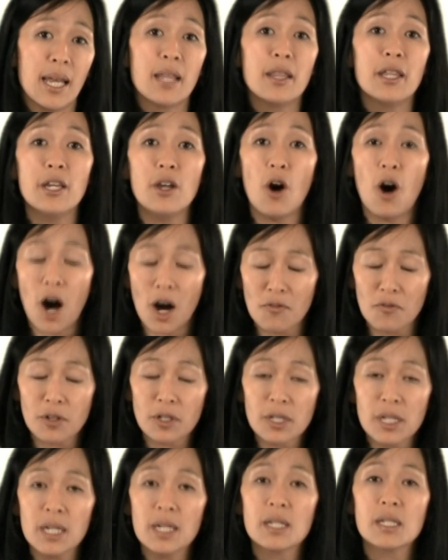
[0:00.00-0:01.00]
the
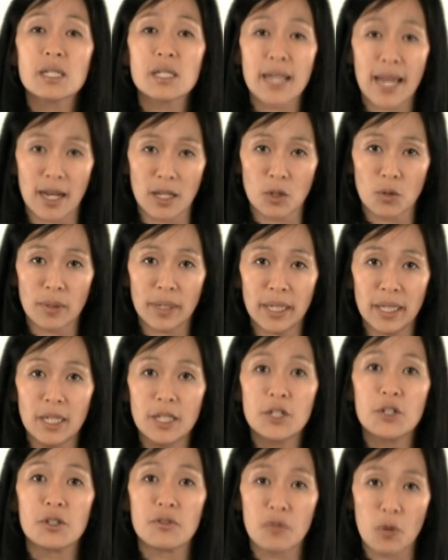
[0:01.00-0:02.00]
offered salary
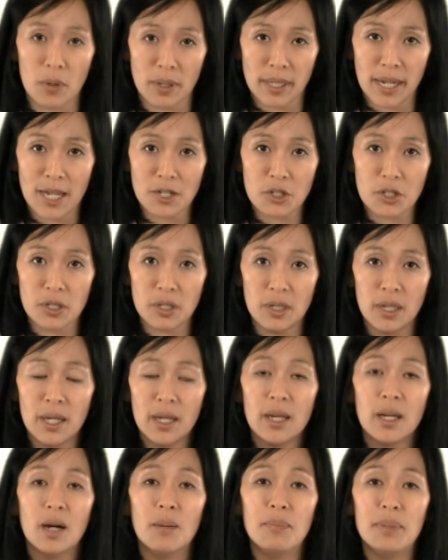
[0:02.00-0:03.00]
to the foreign national.
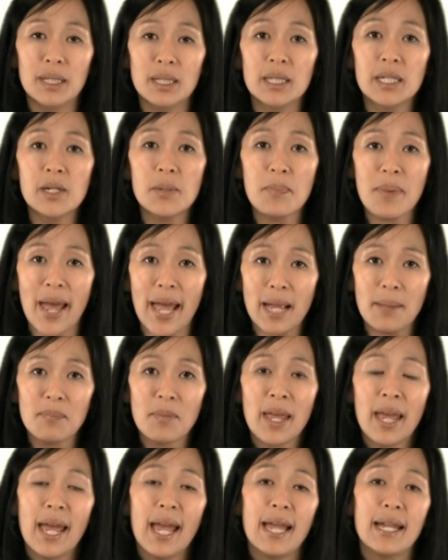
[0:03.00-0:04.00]
Ability to pay.
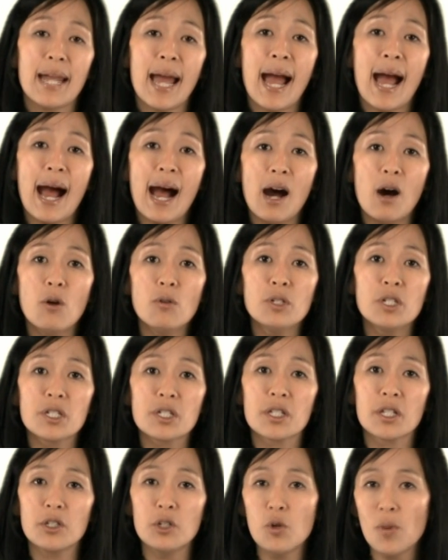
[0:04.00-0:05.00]
And how
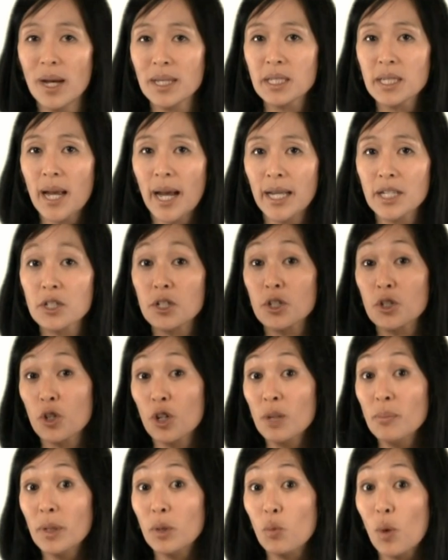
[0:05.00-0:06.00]
does the USCIS
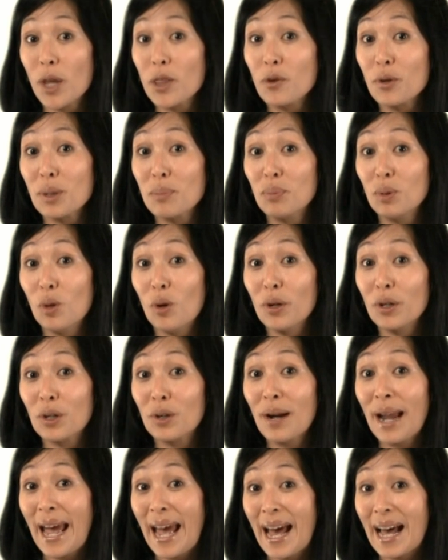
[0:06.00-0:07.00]
determine whether an
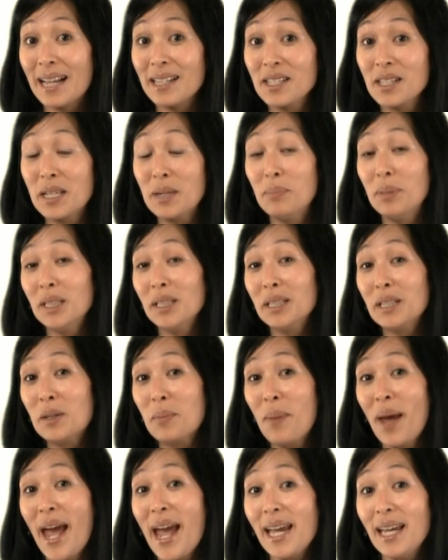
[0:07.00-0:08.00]
employer has the ability
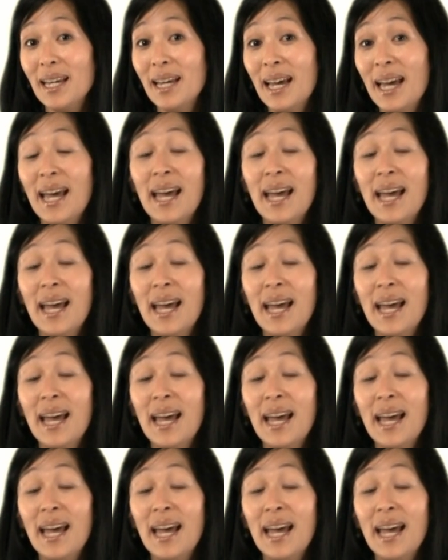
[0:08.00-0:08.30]
to pay?